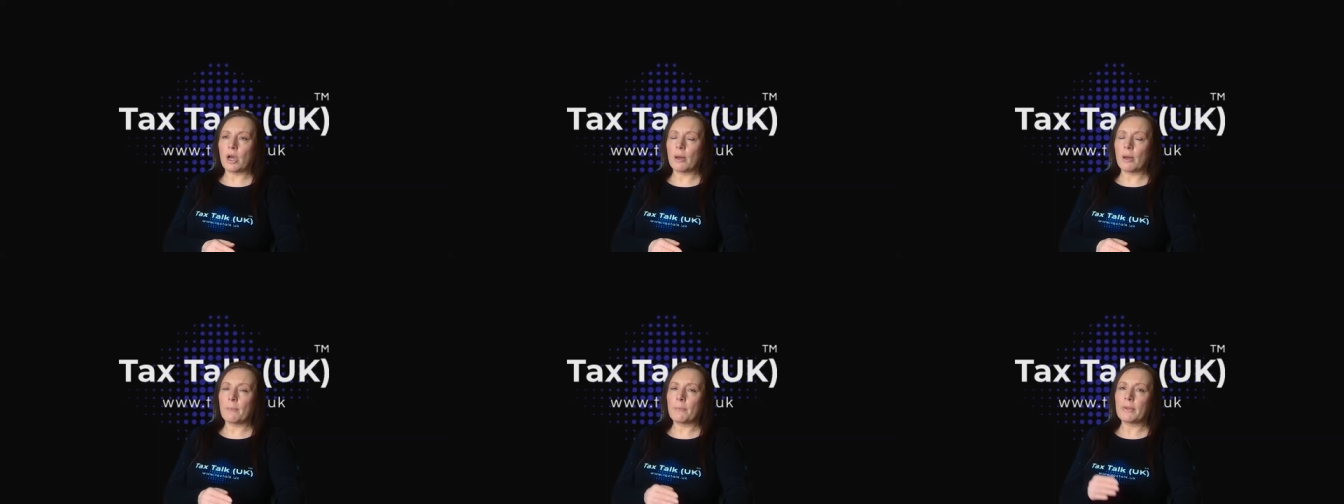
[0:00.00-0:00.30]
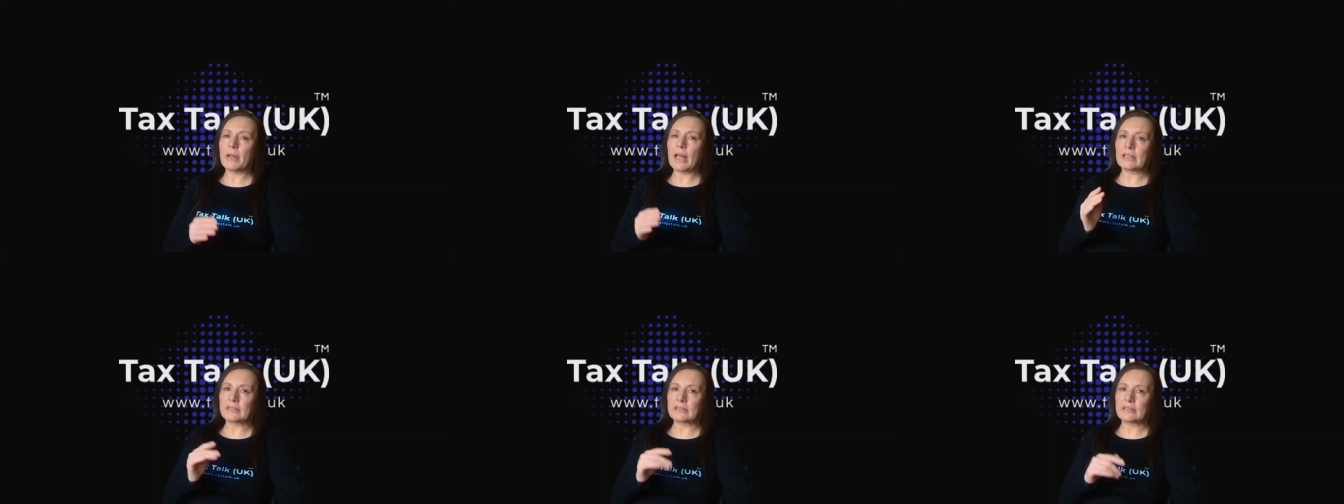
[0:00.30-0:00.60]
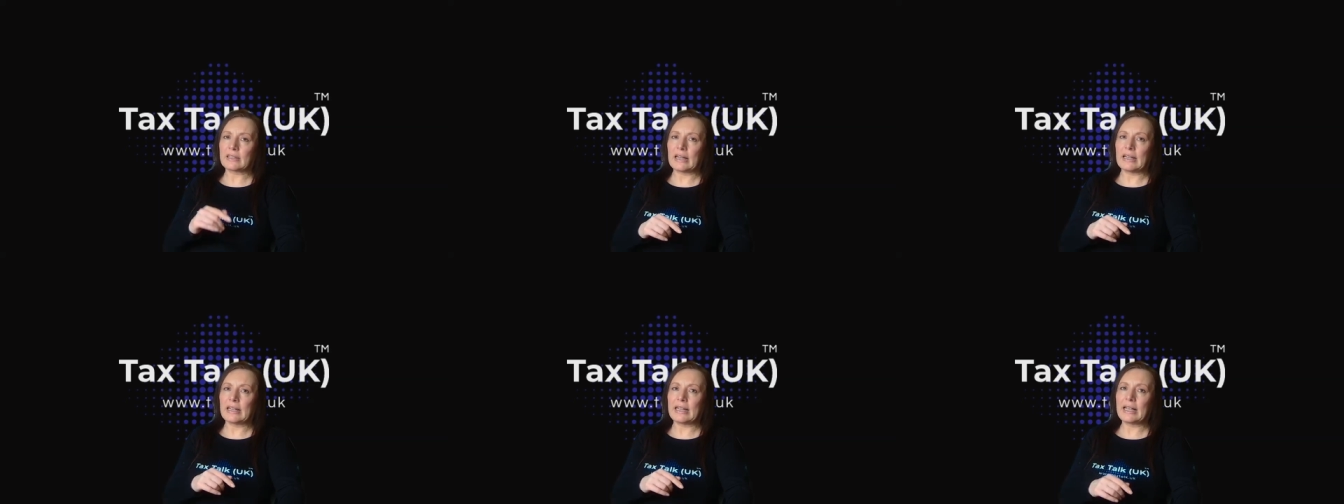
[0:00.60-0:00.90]
Um,
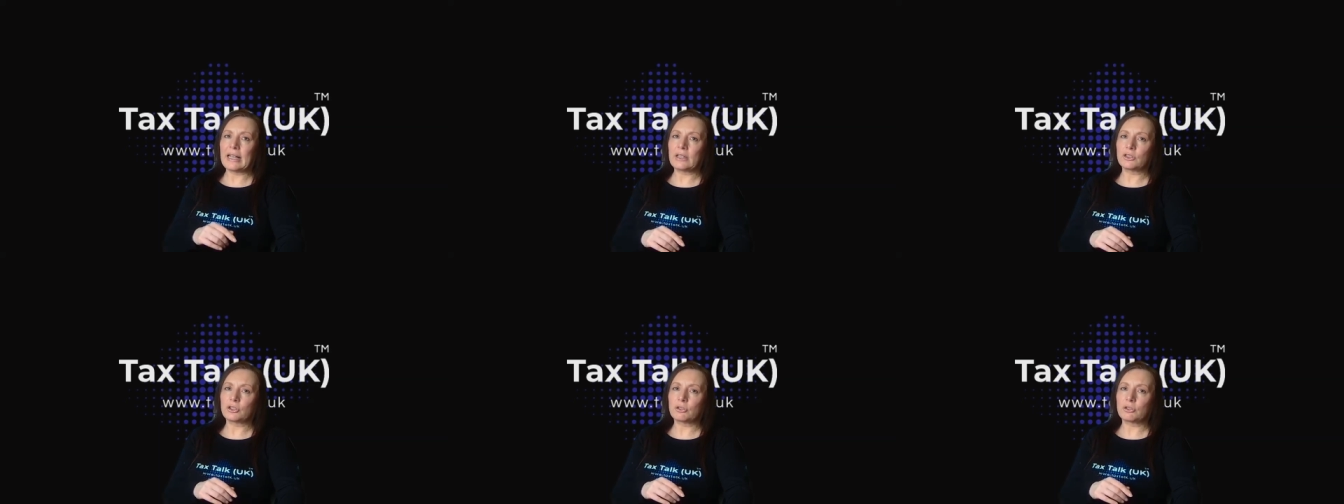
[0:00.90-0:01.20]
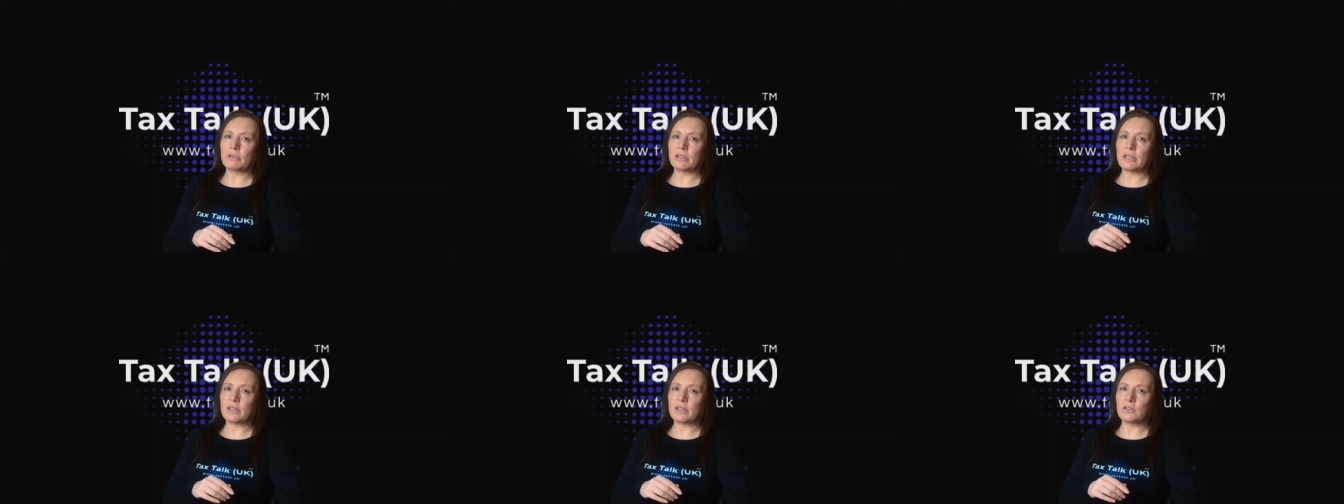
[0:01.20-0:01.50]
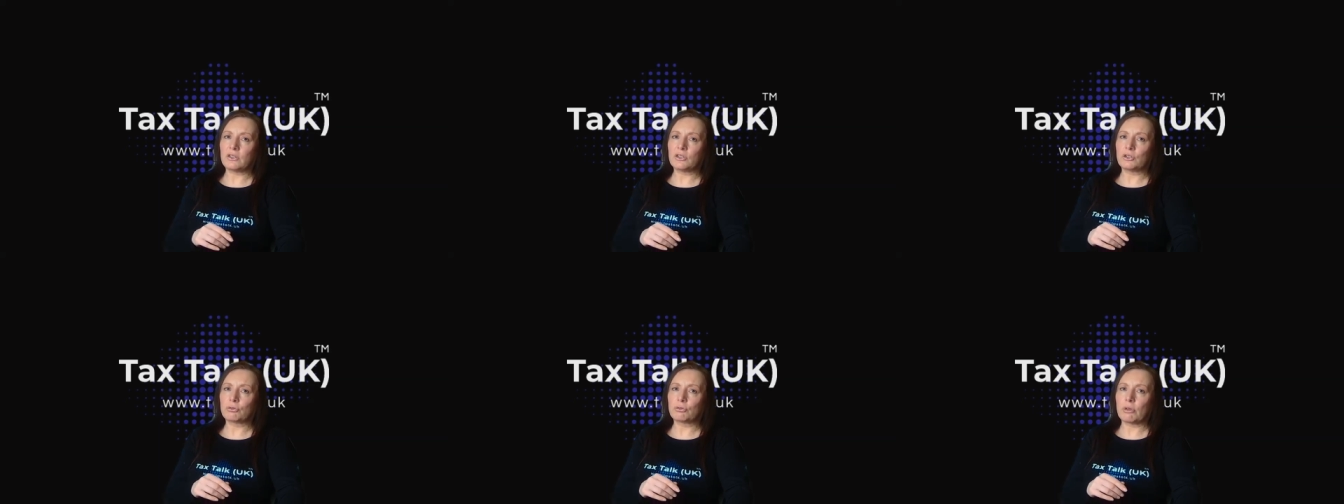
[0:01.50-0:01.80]
as I say, links are in
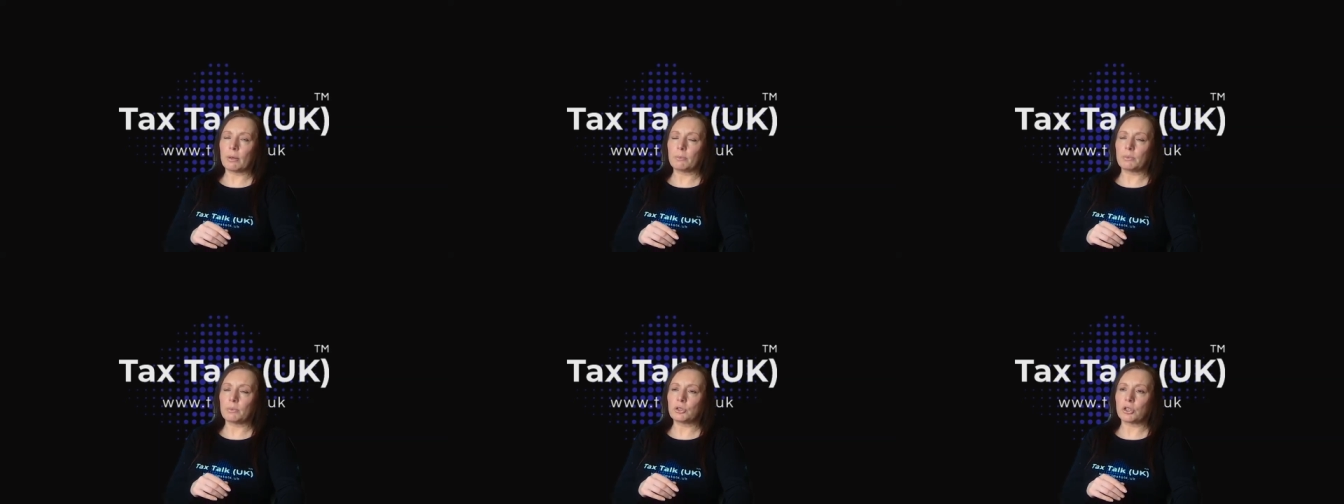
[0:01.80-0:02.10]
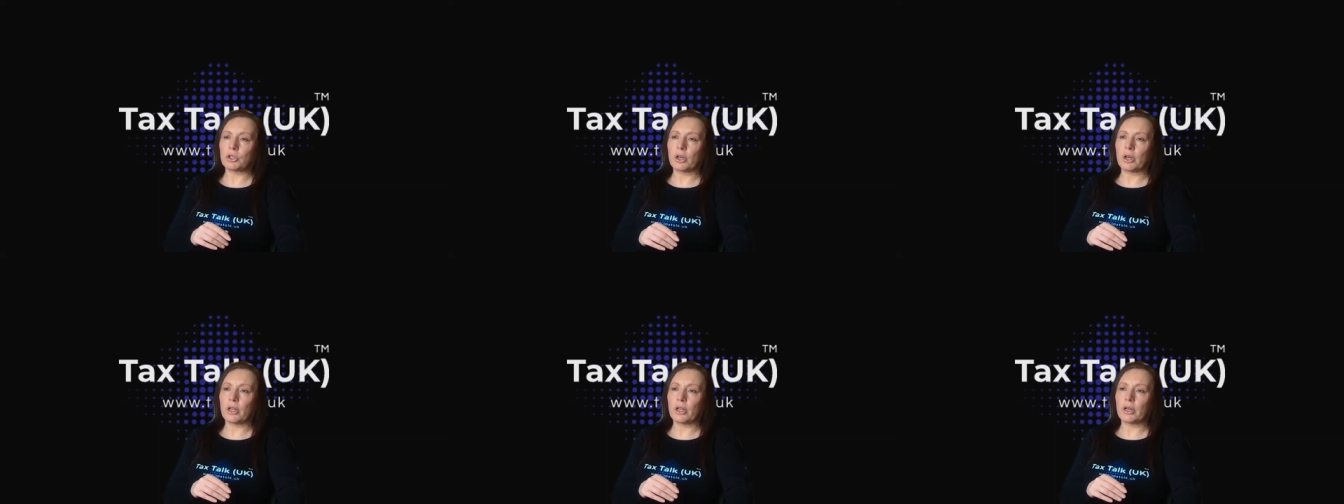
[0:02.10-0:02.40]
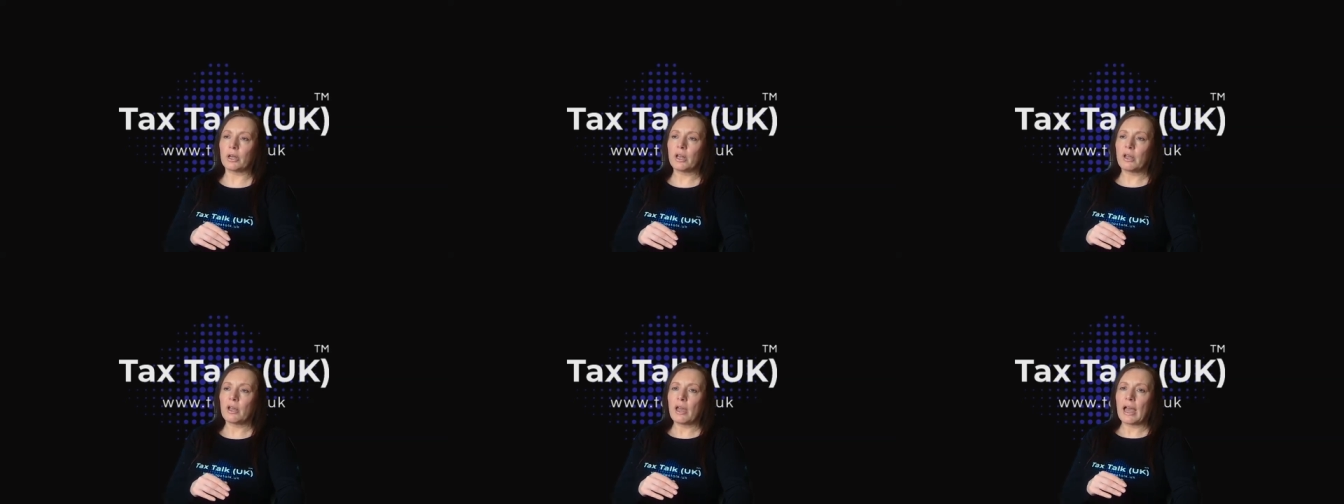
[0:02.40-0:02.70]
the
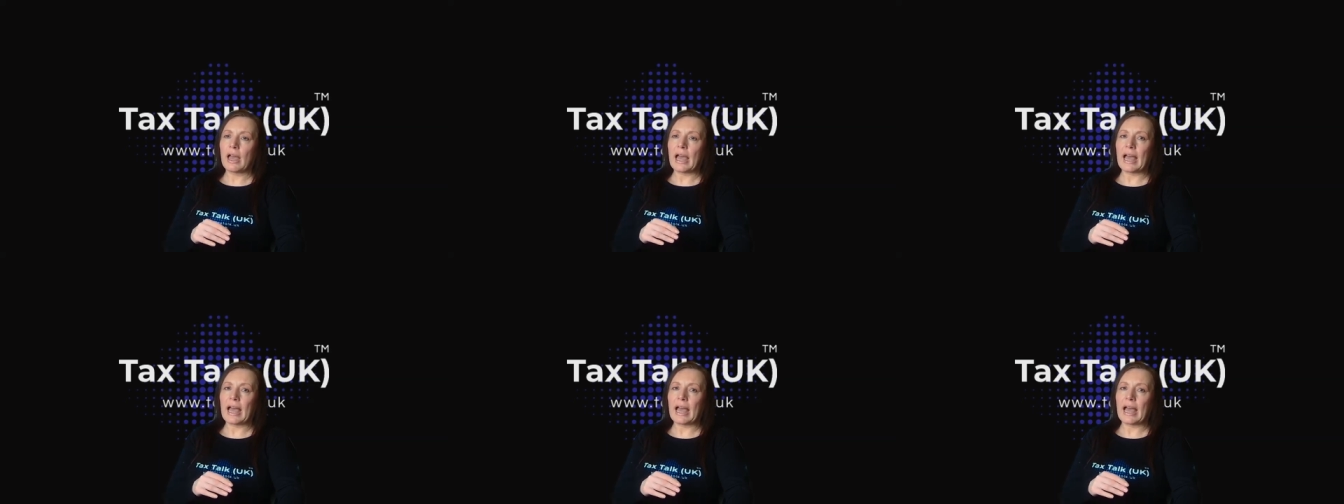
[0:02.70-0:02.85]
description.